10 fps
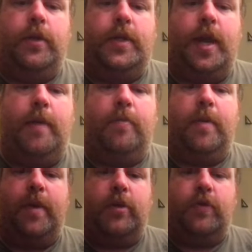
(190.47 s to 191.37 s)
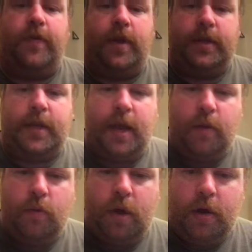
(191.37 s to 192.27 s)
Tom, played by
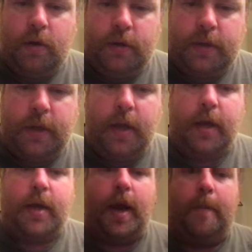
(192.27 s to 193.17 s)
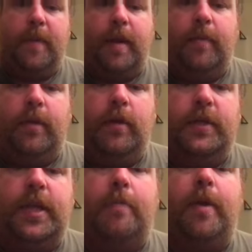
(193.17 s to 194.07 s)
Trevante Rhodes, and a cop named
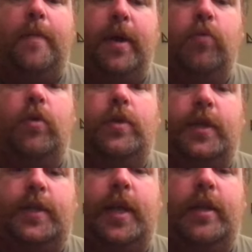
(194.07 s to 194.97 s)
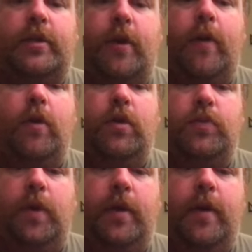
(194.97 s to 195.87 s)
Lucy, played by Rosa Salazar, who's
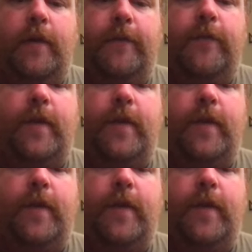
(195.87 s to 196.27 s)
well known